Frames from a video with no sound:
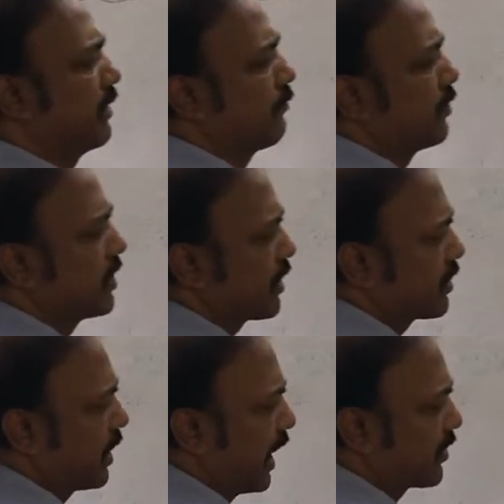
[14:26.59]
If we
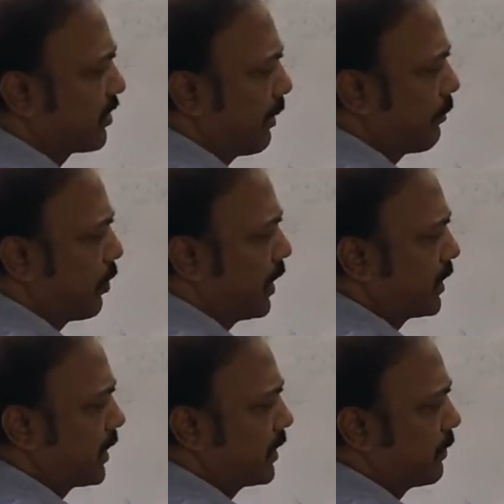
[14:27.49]
just extrapolate
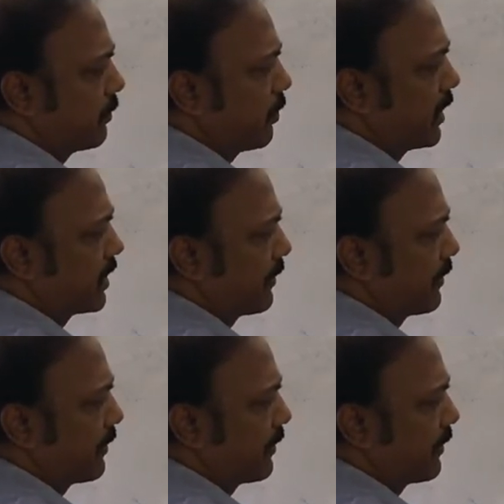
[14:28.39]
it, you know this,